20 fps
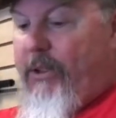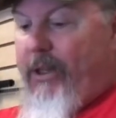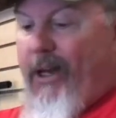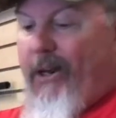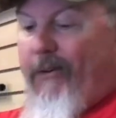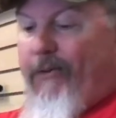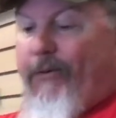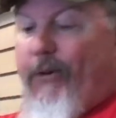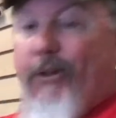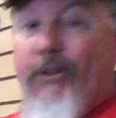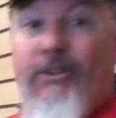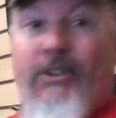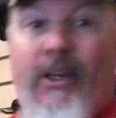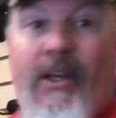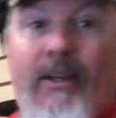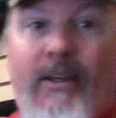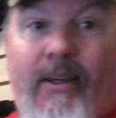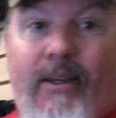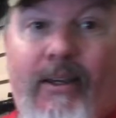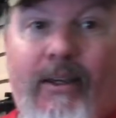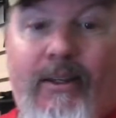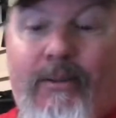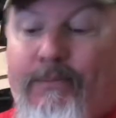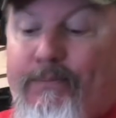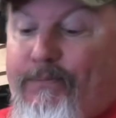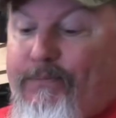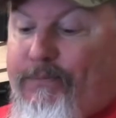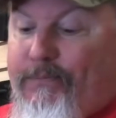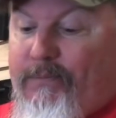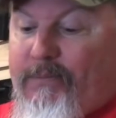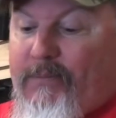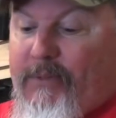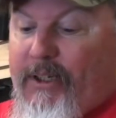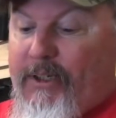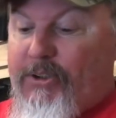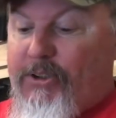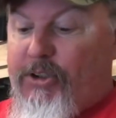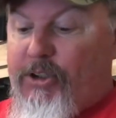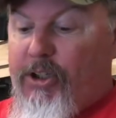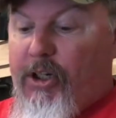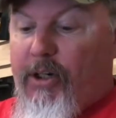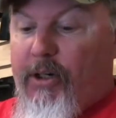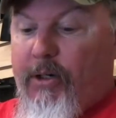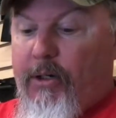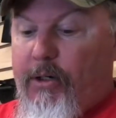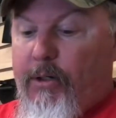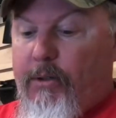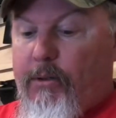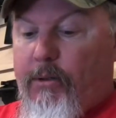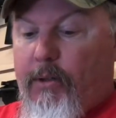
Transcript: a first aid kit. It's junk.